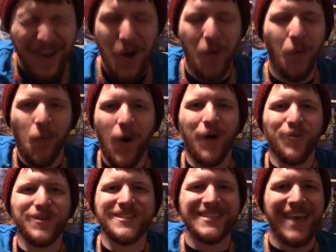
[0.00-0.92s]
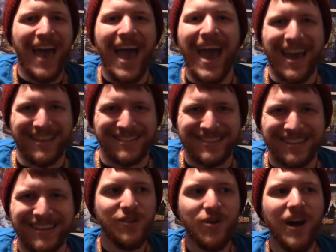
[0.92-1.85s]
What was that?
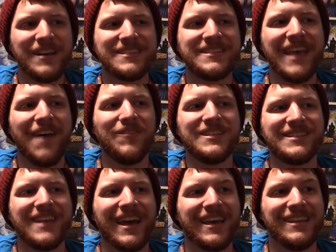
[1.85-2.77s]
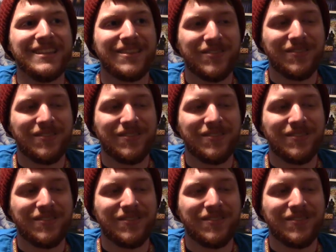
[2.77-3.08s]
You got a 7-second